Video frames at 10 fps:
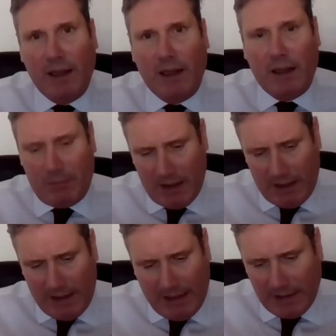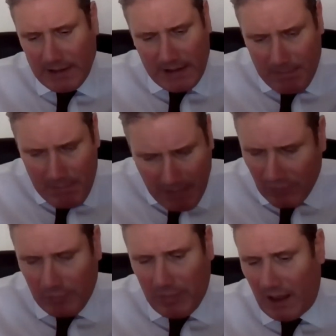and as a
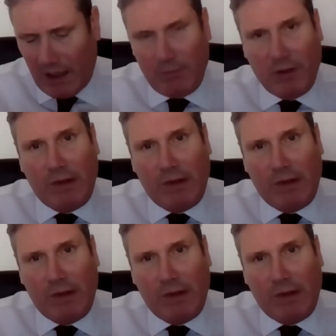member of parliament